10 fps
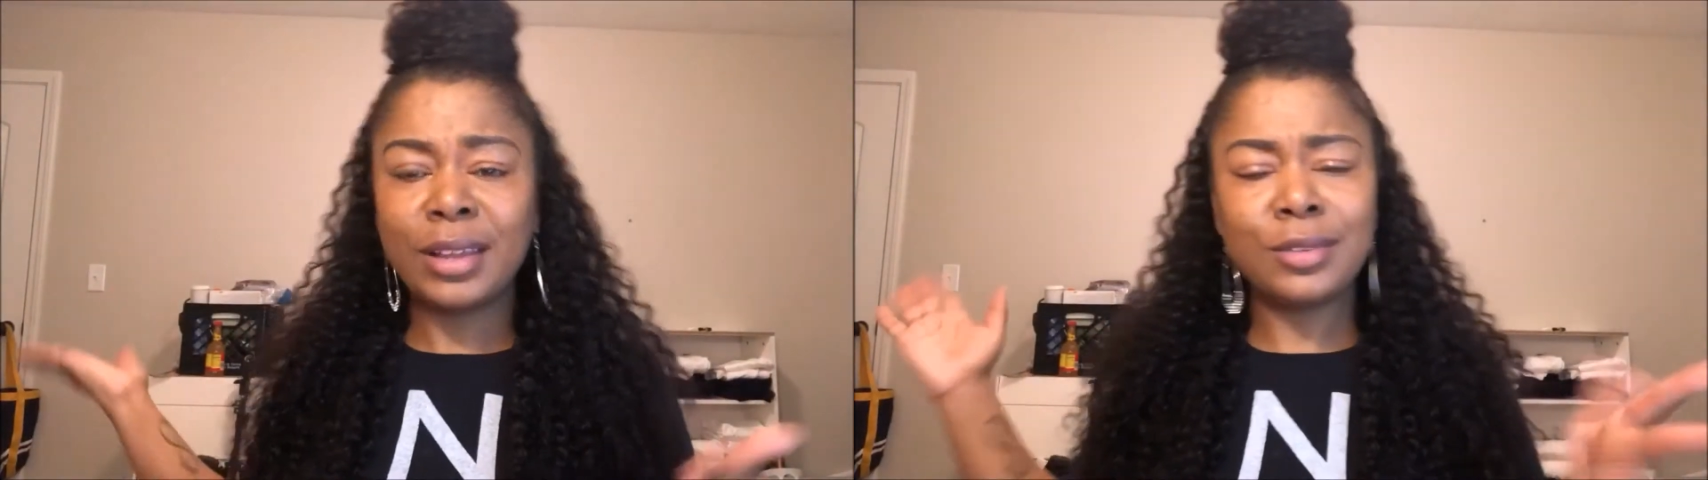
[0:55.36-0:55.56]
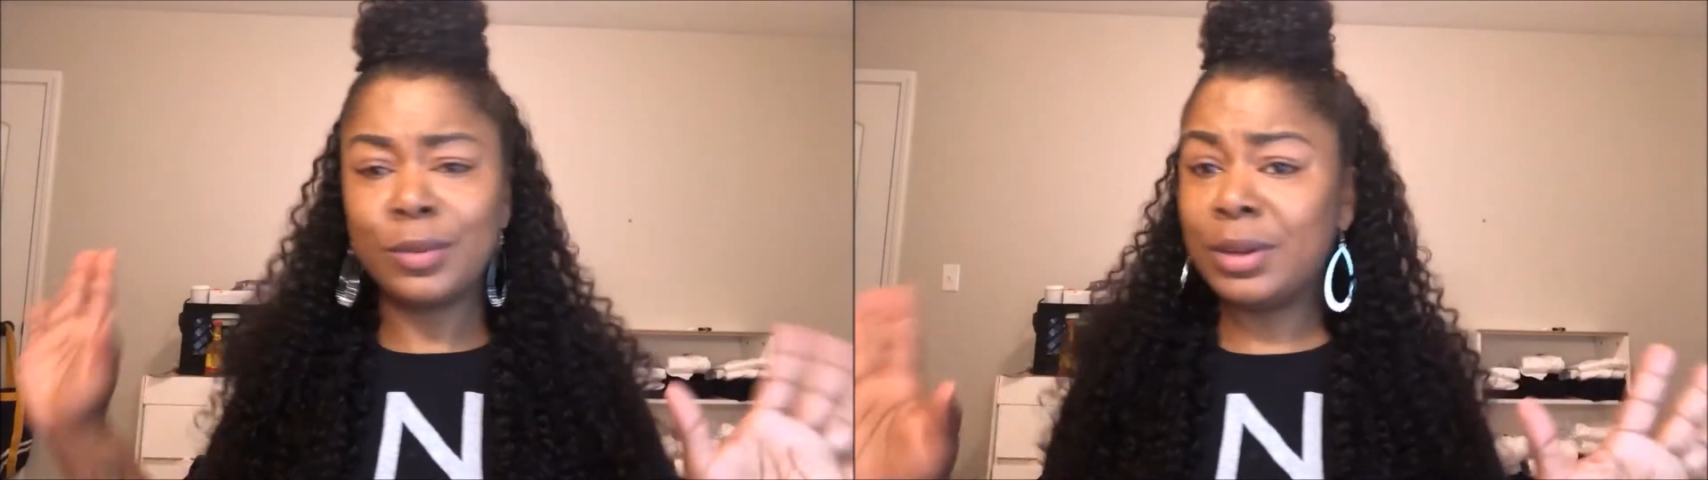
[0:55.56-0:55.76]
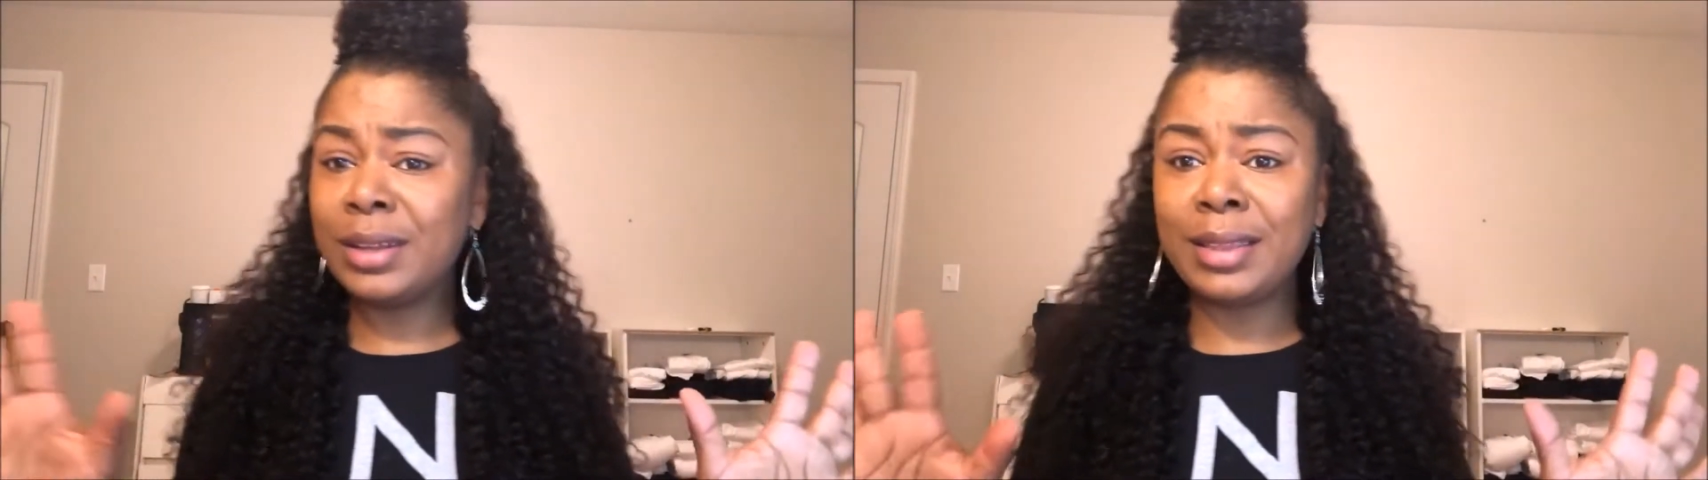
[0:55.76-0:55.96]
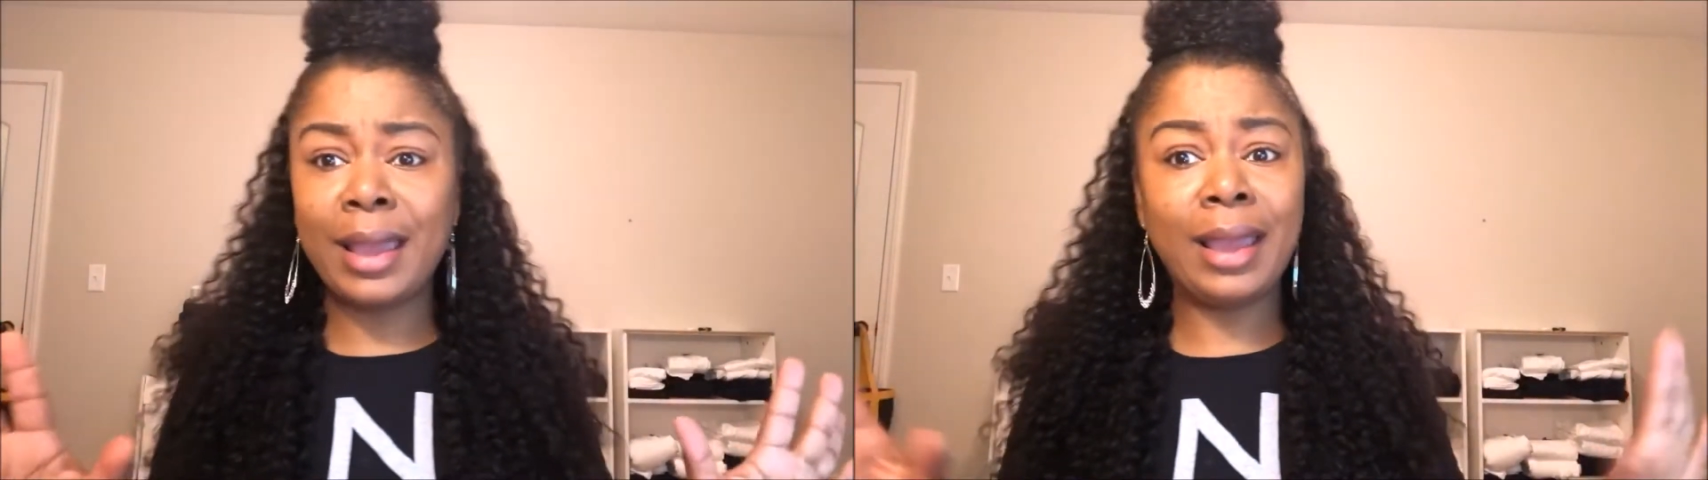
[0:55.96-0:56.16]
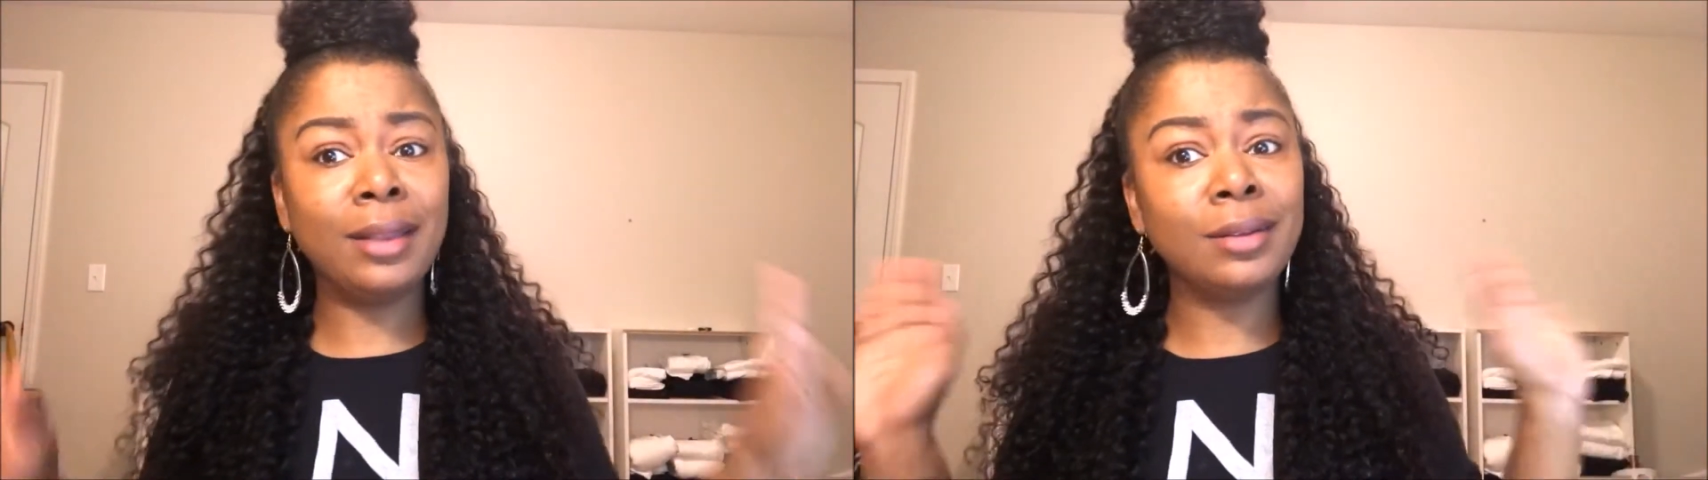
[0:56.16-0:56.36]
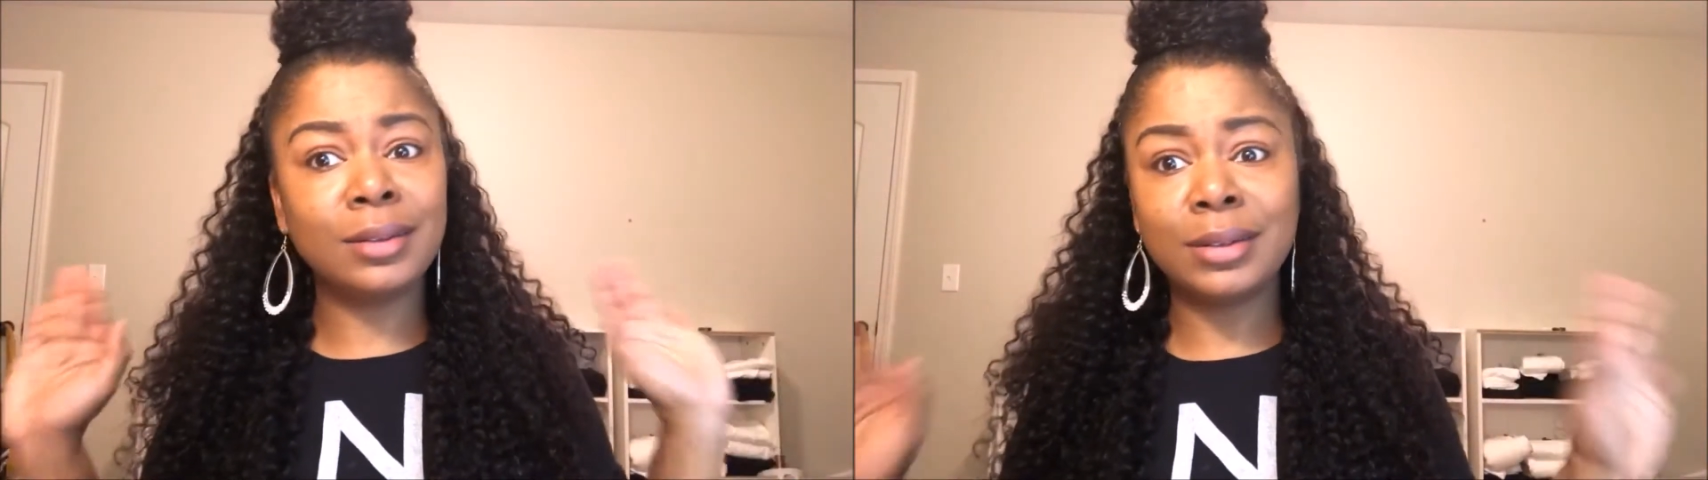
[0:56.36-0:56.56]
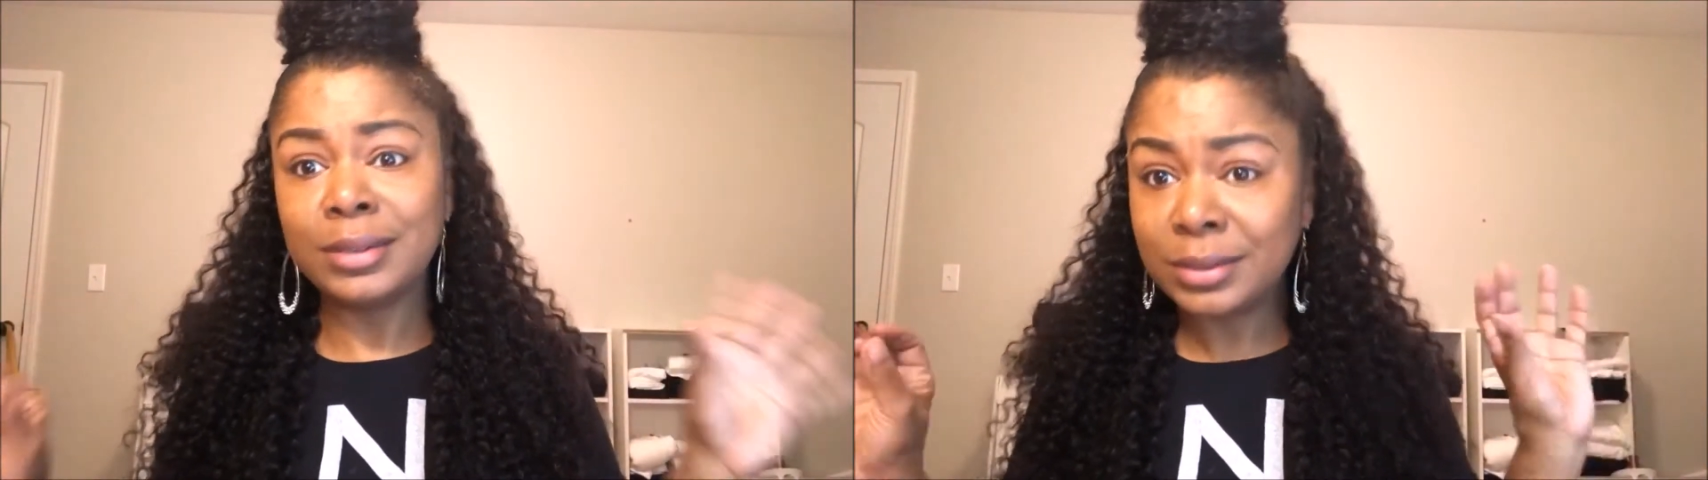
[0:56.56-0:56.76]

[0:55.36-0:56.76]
Don't look at that. A